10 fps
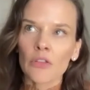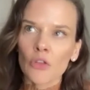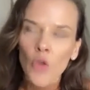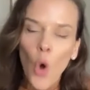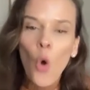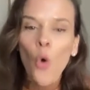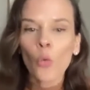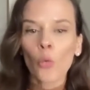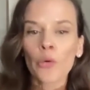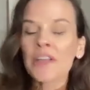the
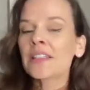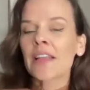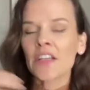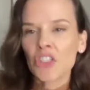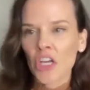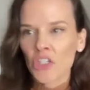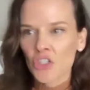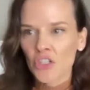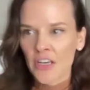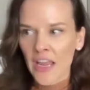whole reason I
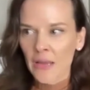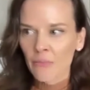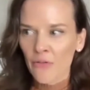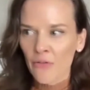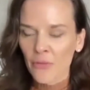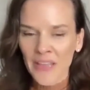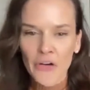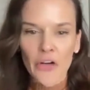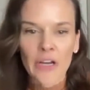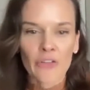changed the name from
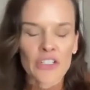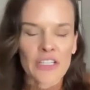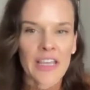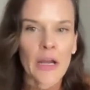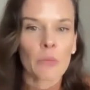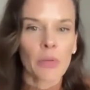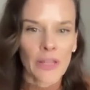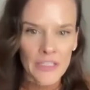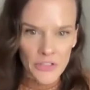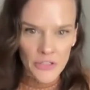caregiver to
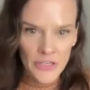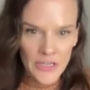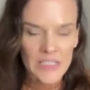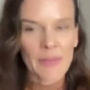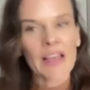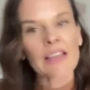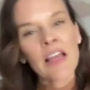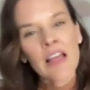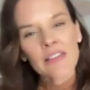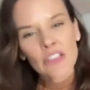careblazer is because
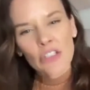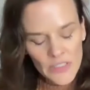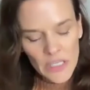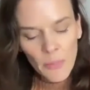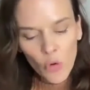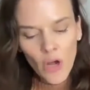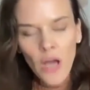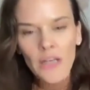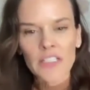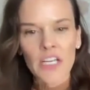the typical
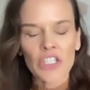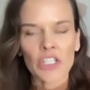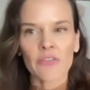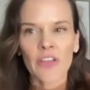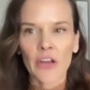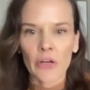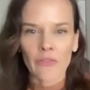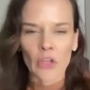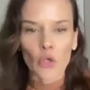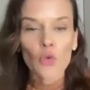connotation of
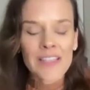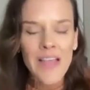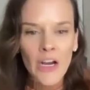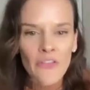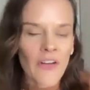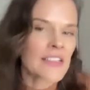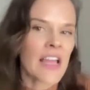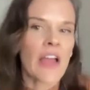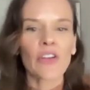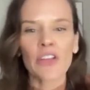caregiving, you sacrifice
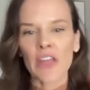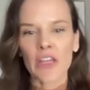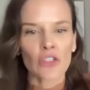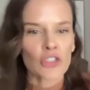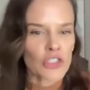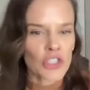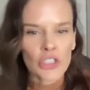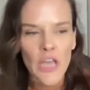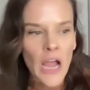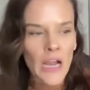everything. There's
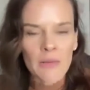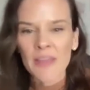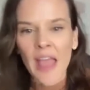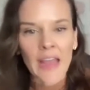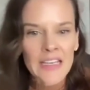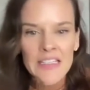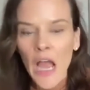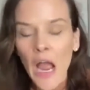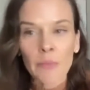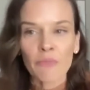just not going to be any
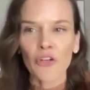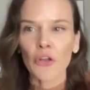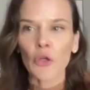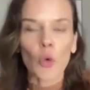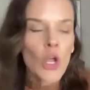time for you.